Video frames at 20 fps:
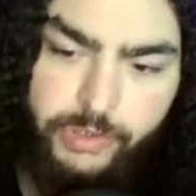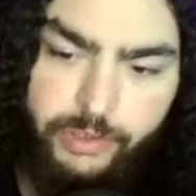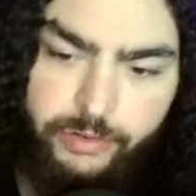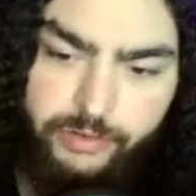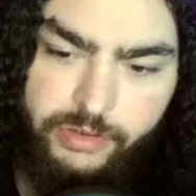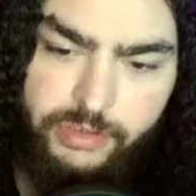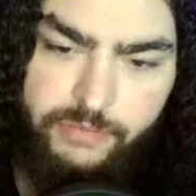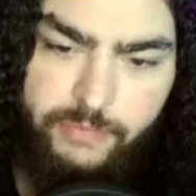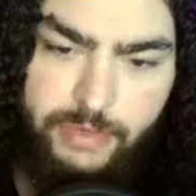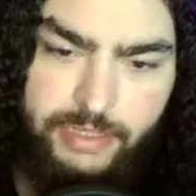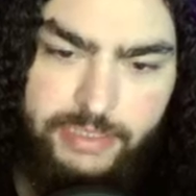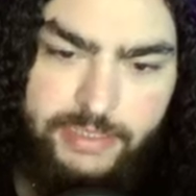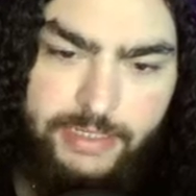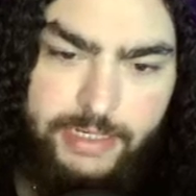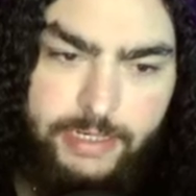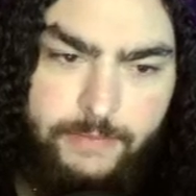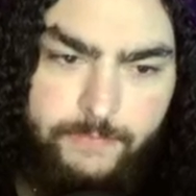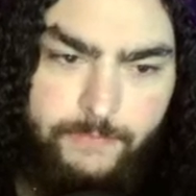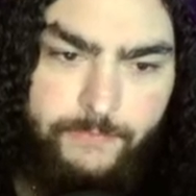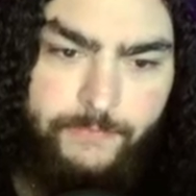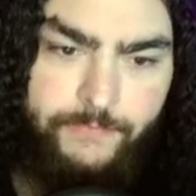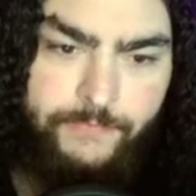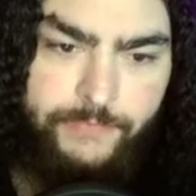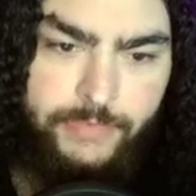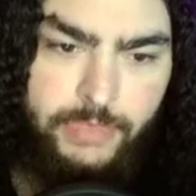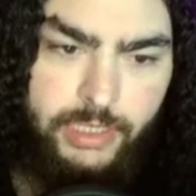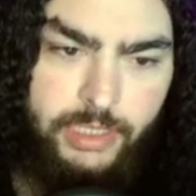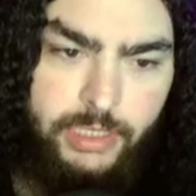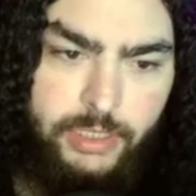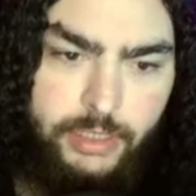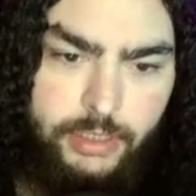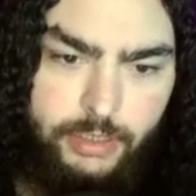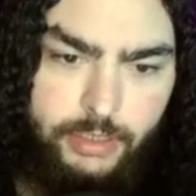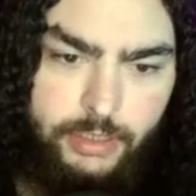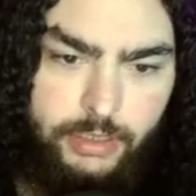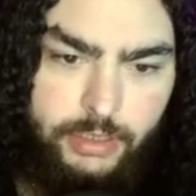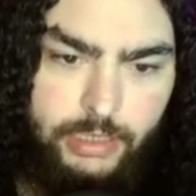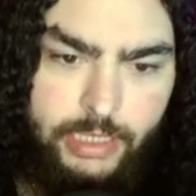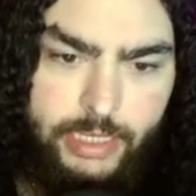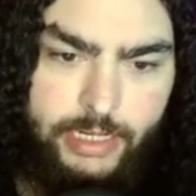it's my team.
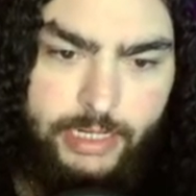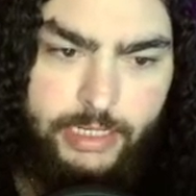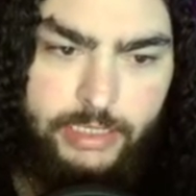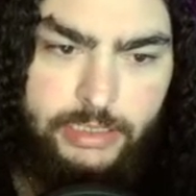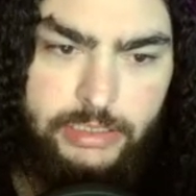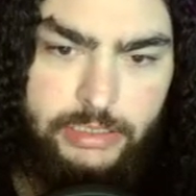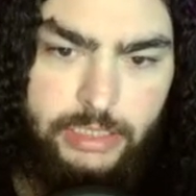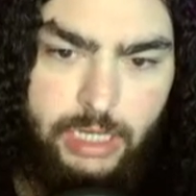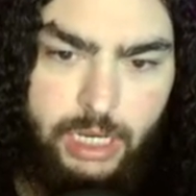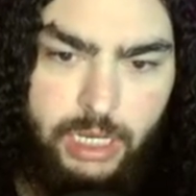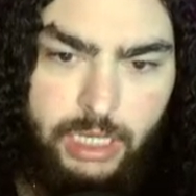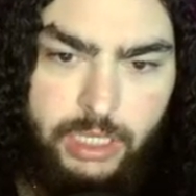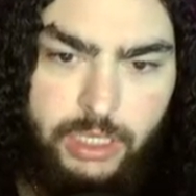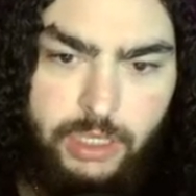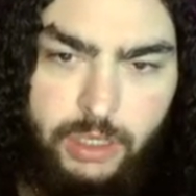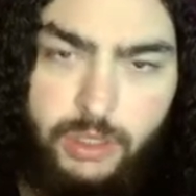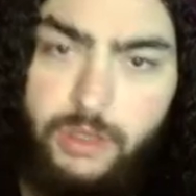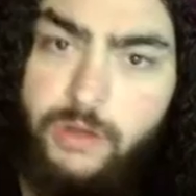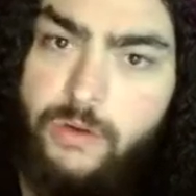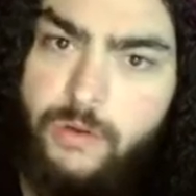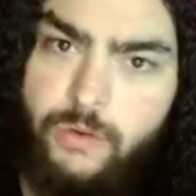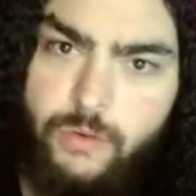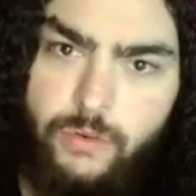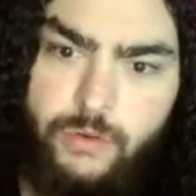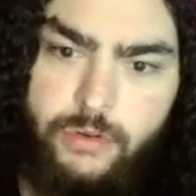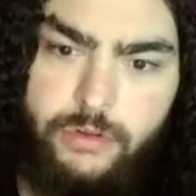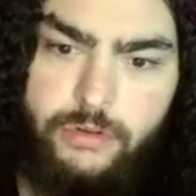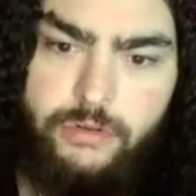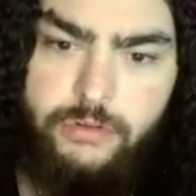Let us go.